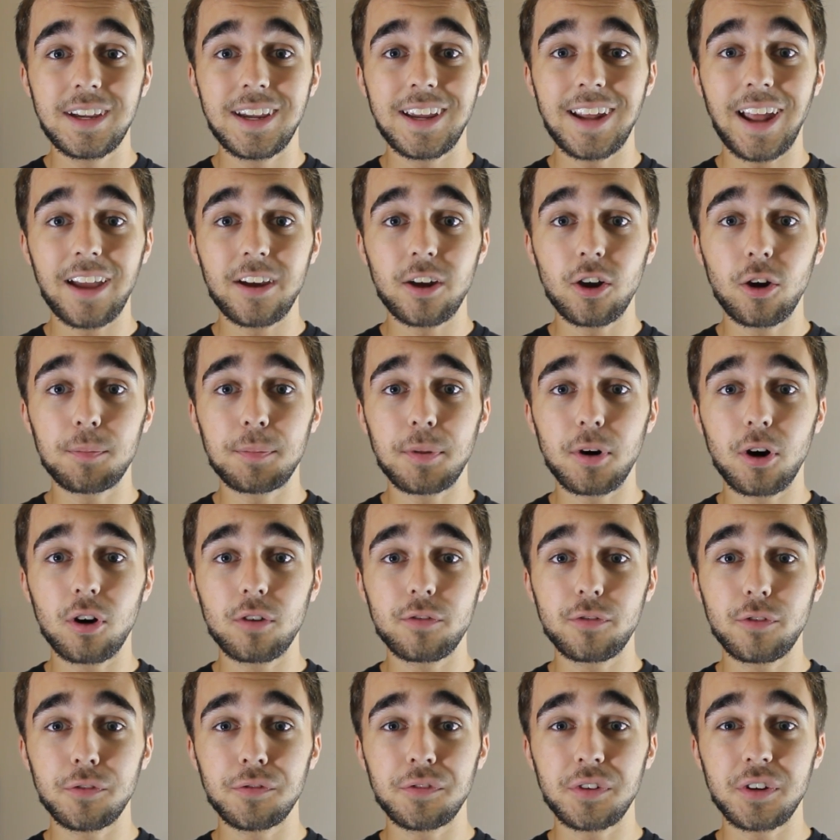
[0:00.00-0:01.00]
And I hope all
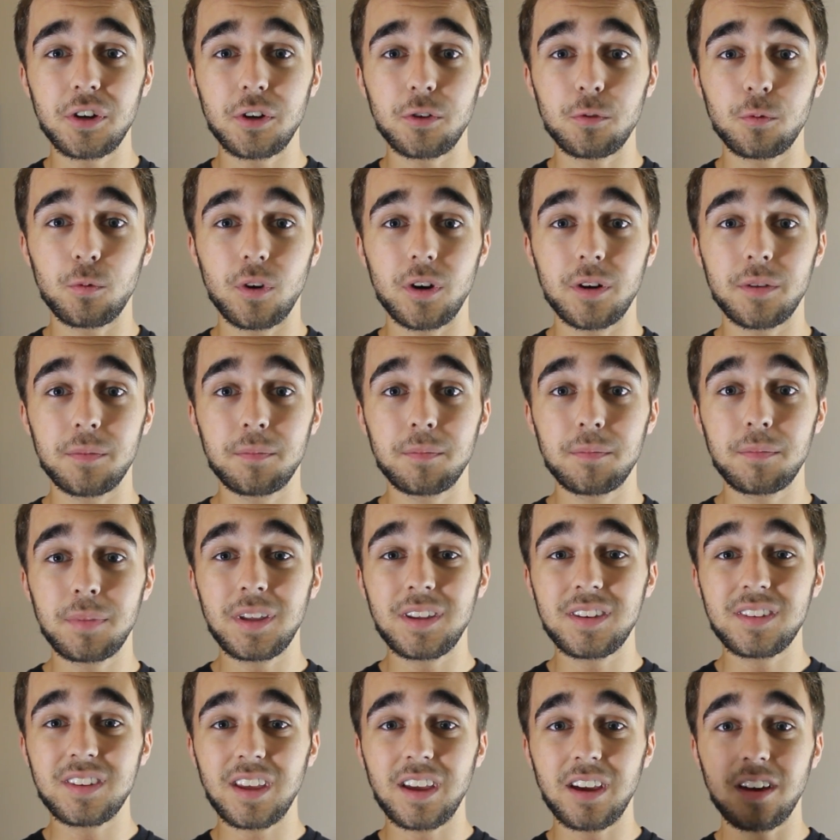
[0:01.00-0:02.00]
of you have a good one.
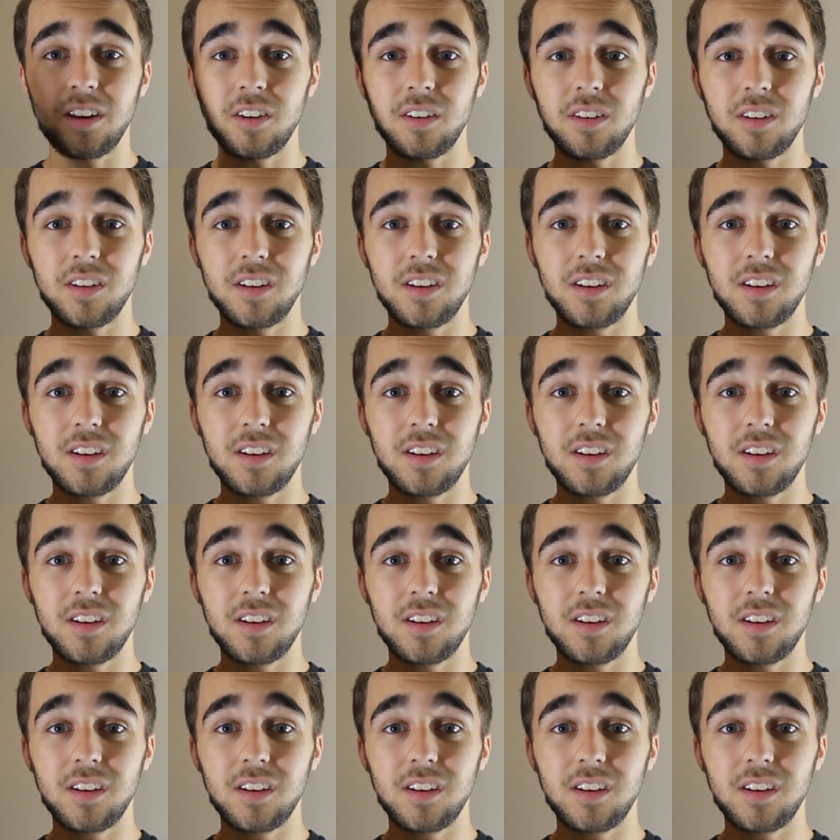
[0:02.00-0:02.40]
Peace out.